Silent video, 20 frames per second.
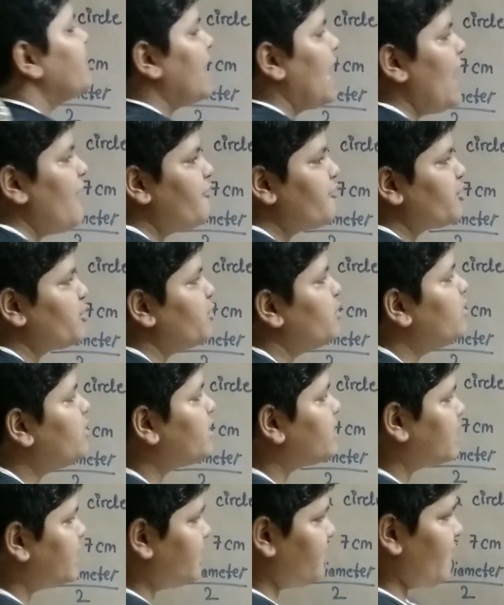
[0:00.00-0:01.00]
have to
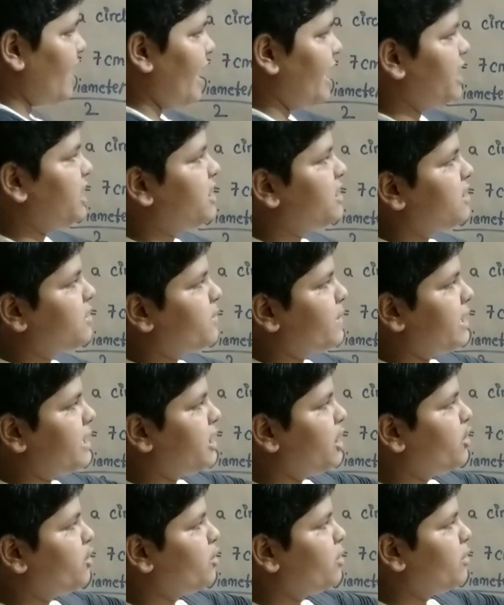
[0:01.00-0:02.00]
divide
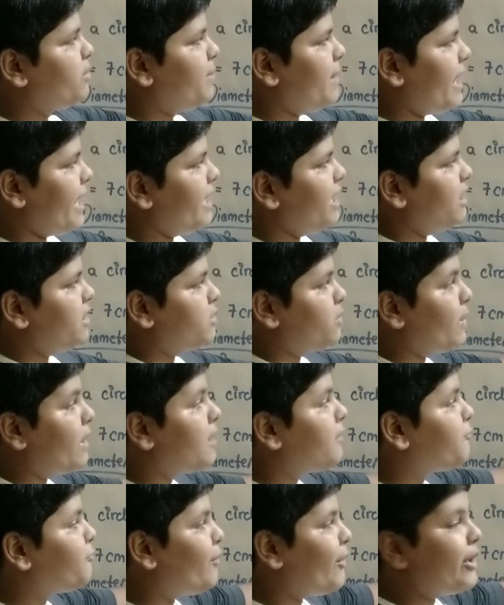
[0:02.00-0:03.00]
22 by
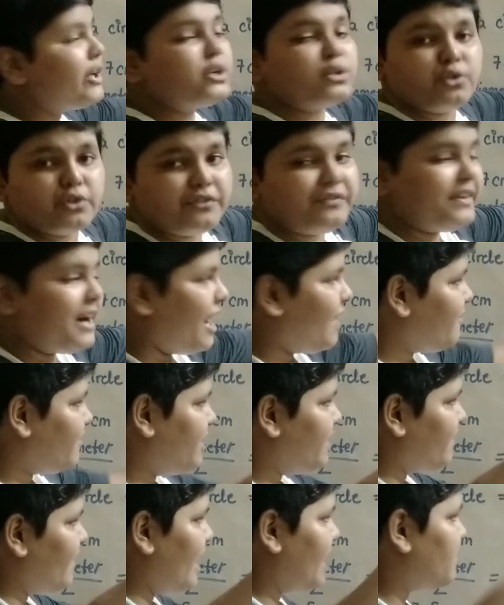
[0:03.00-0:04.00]
12.25
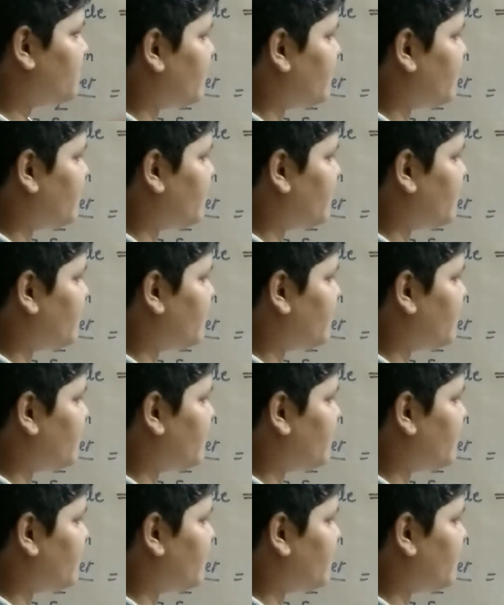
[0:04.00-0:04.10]
divide